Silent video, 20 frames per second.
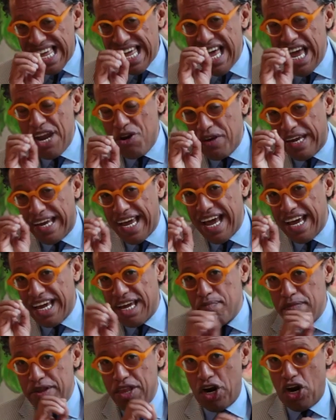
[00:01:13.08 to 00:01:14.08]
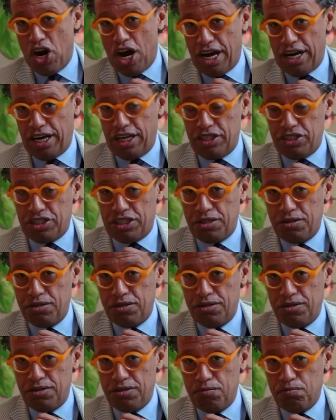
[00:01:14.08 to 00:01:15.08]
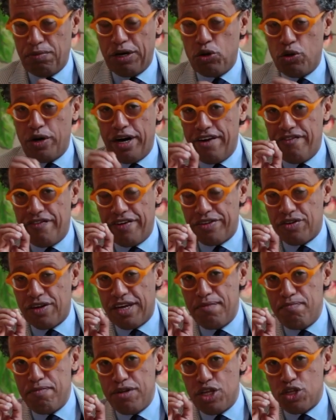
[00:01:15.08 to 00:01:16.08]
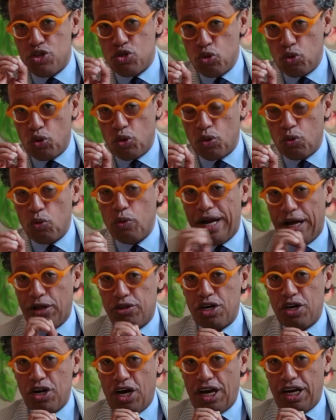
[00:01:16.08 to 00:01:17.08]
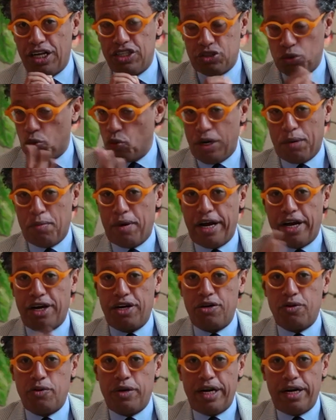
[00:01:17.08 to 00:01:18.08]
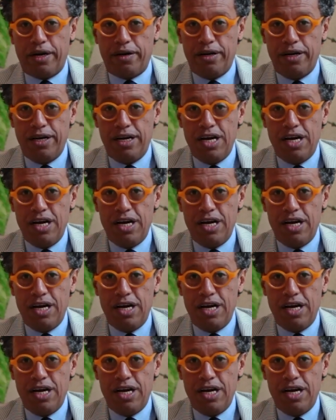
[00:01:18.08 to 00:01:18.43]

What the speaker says: and you can't give me the knowledge, but you're able to give me the tool without the knowledge, what am I gonna do with it?